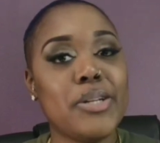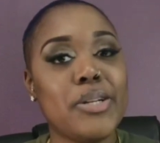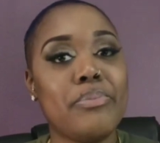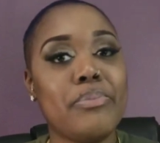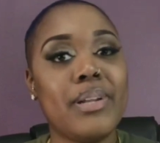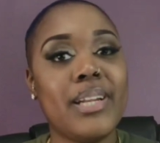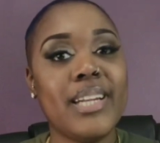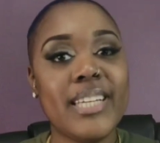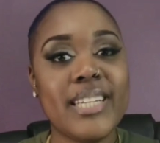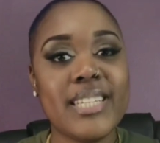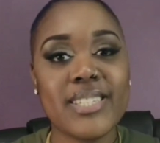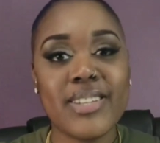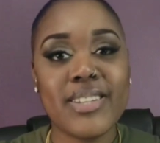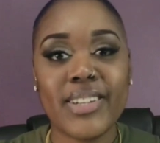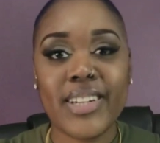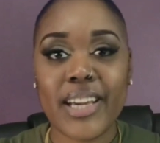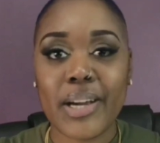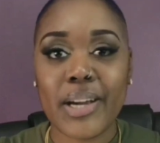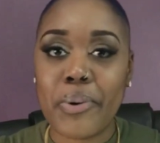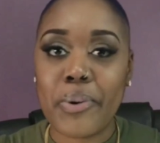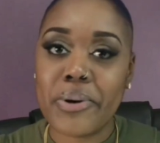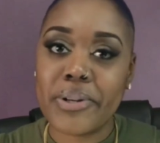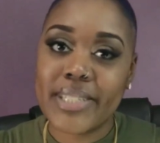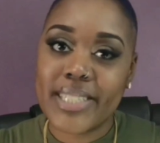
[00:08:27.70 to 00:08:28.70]
Please don't let
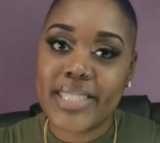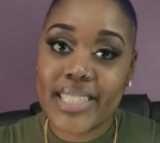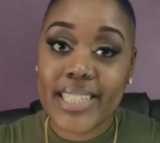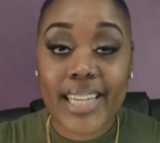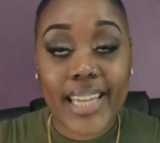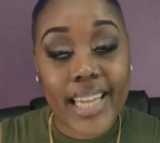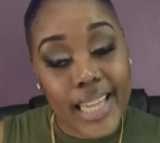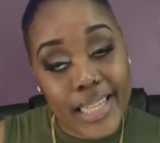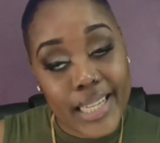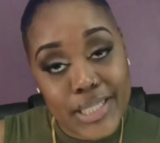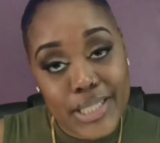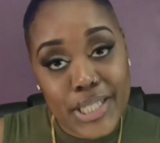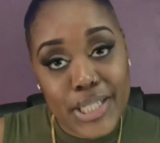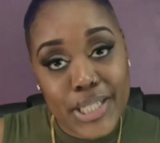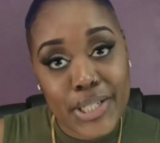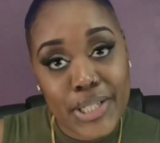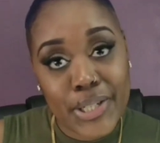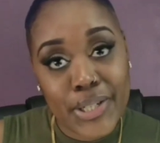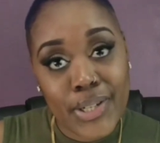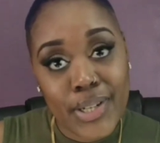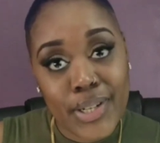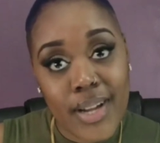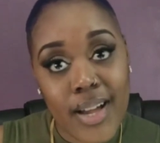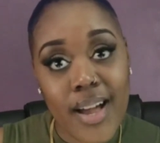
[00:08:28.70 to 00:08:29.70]
quarantine get to
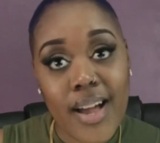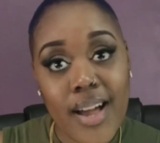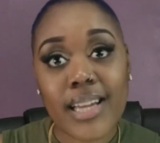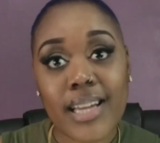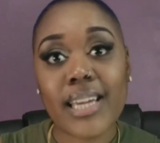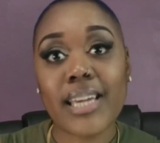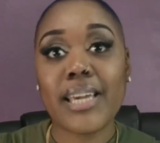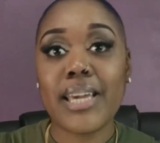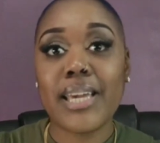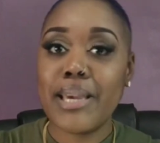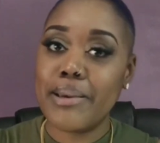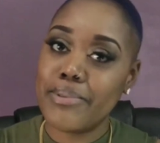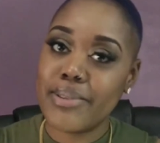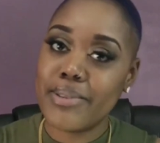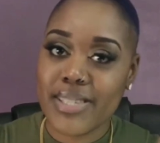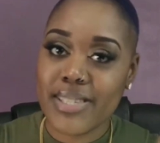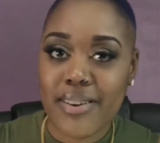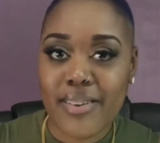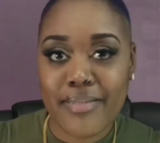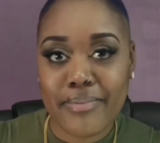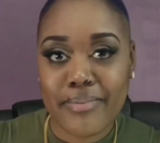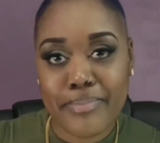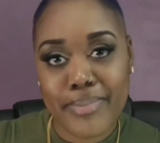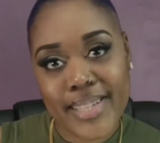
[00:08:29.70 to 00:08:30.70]
you. Keep
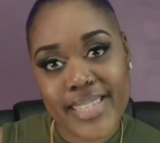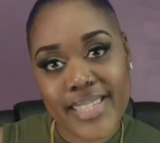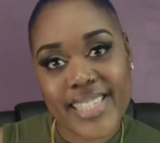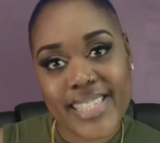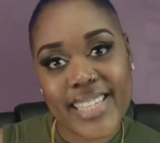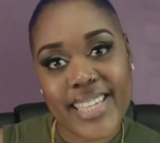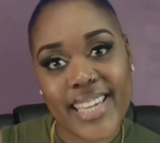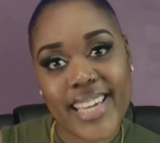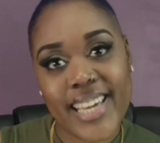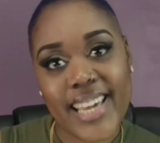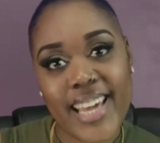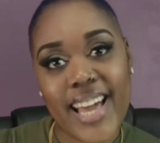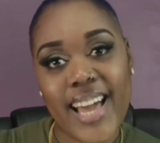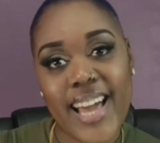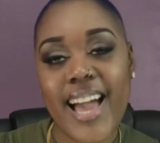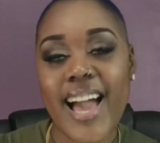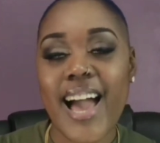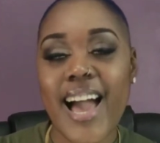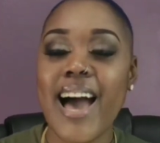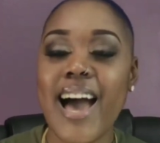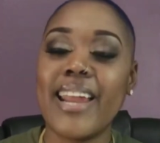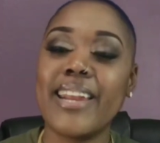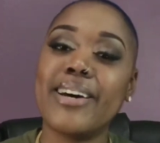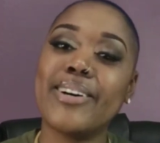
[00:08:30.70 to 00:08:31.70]
yourself busy,
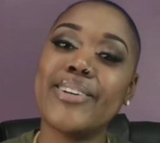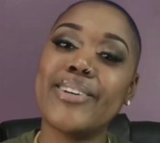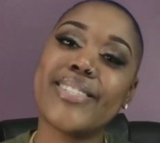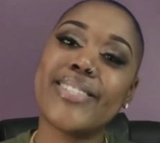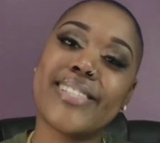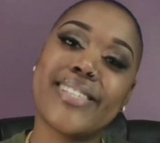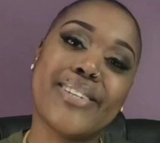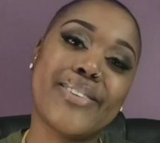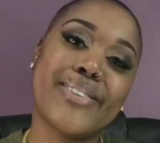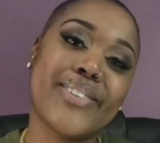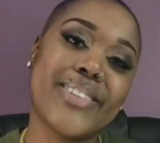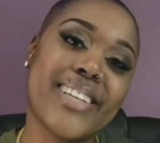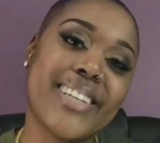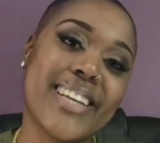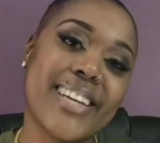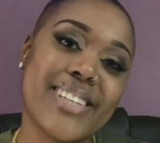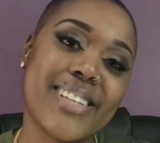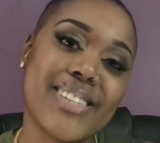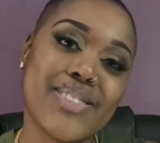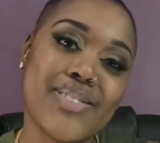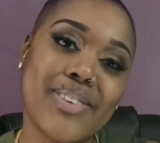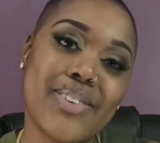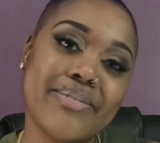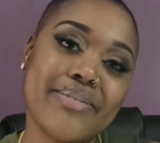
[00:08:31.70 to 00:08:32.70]
and I'll see you in the
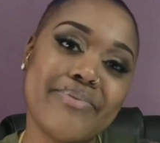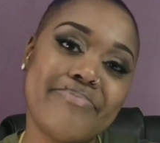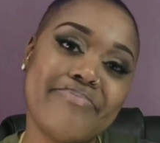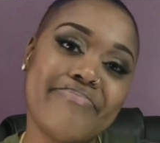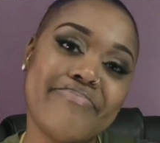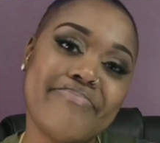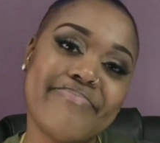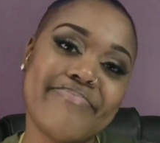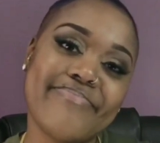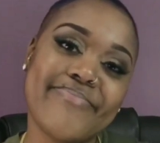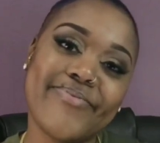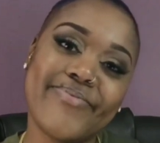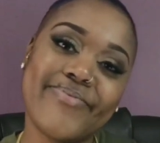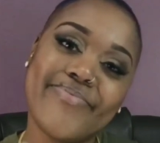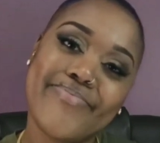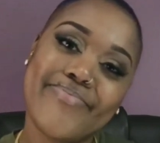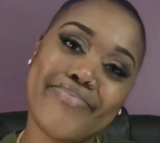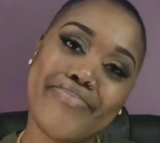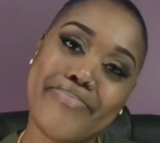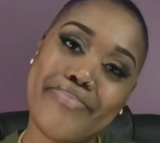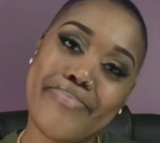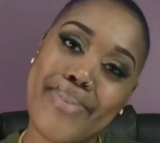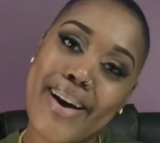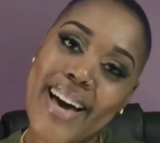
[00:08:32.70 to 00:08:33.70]
next
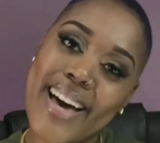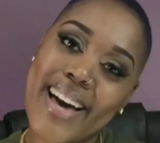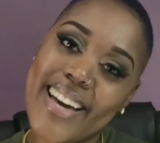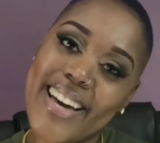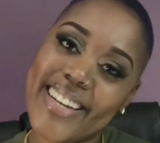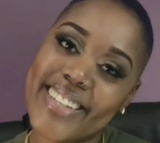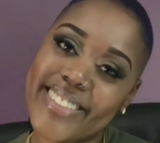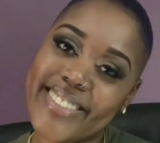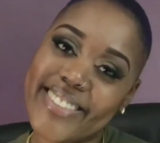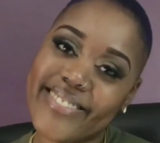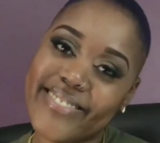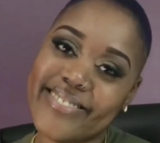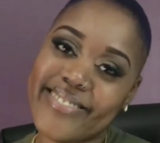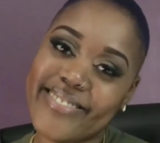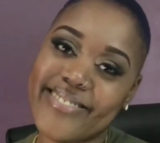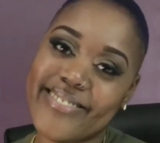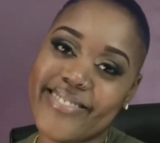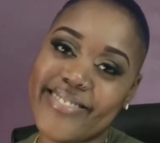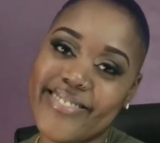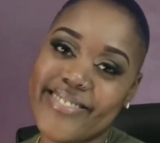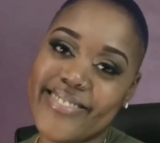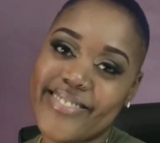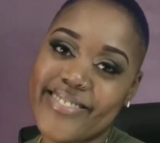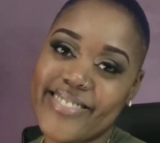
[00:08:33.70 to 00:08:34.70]

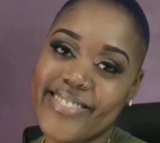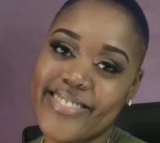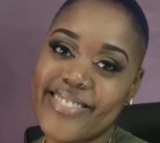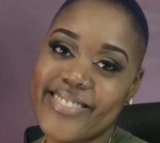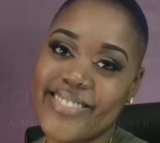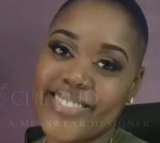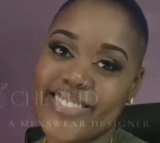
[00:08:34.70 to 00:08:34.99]
one. Bye.